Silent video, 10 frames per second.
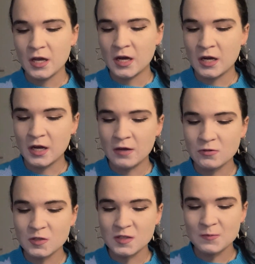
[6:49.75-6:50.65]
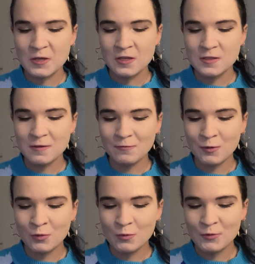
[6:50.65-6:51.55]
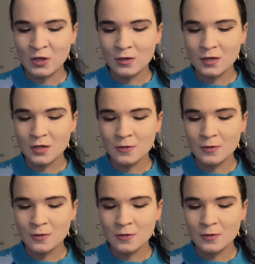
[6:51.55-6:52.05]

I was expecting something more pink.